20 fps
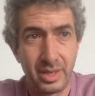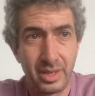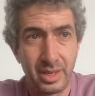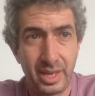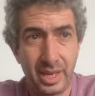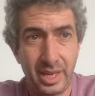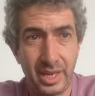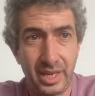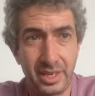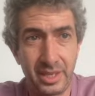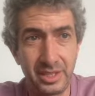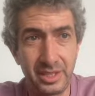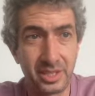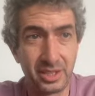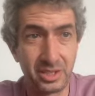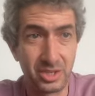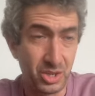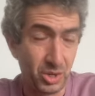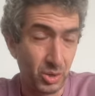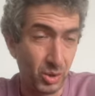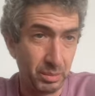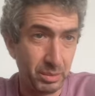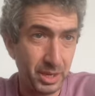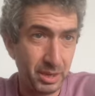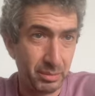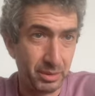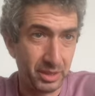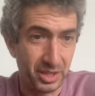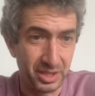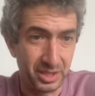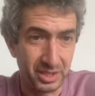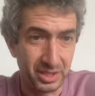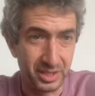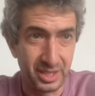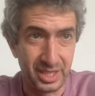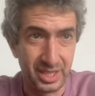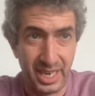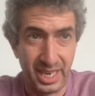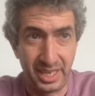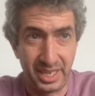And it doesn't show up here because the
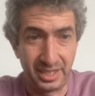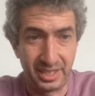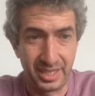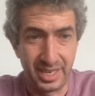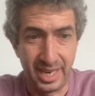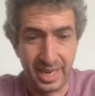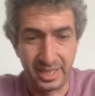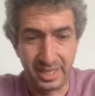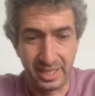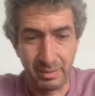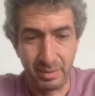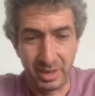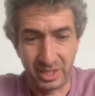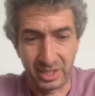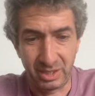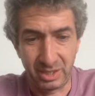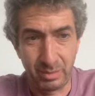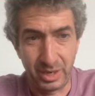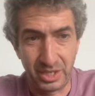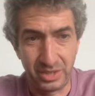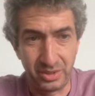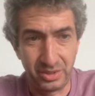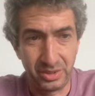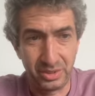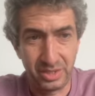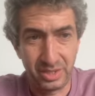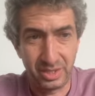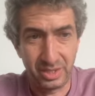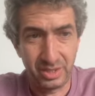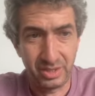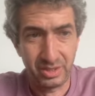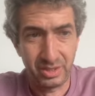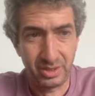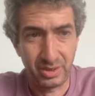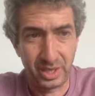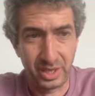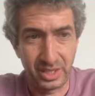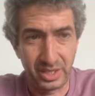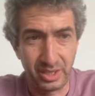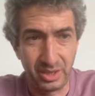tag is not Emacs modules. So
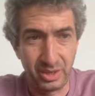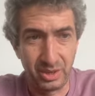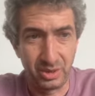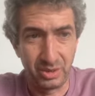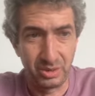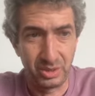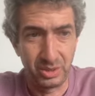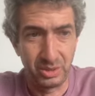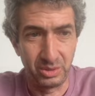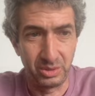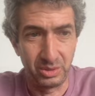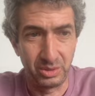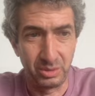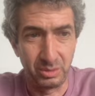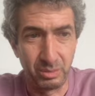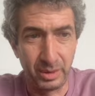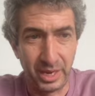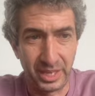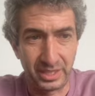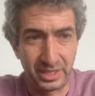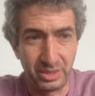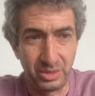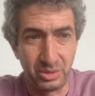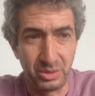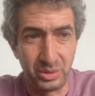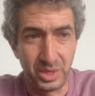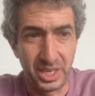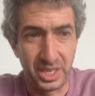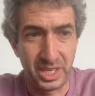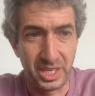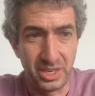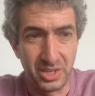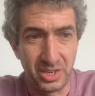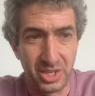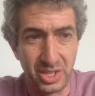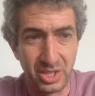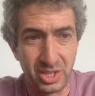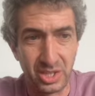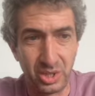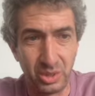I could go back to
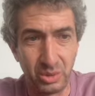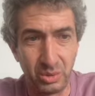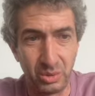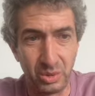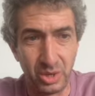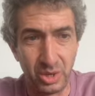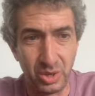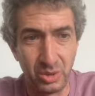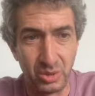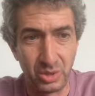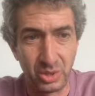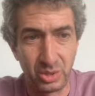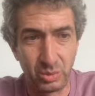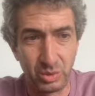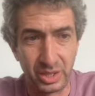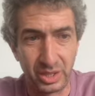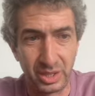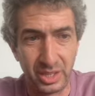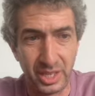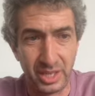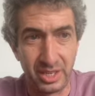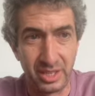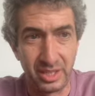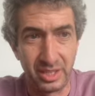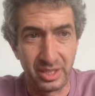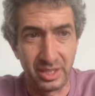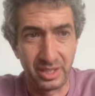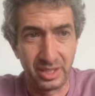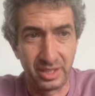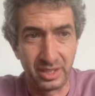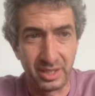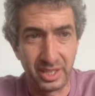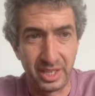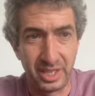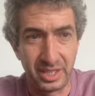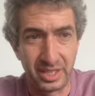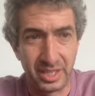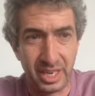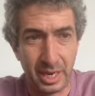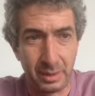EKG show notes with
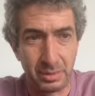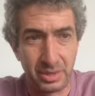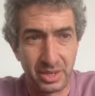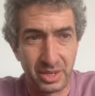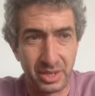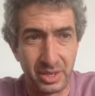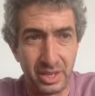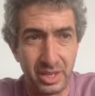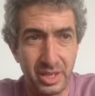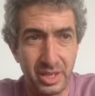latest captured.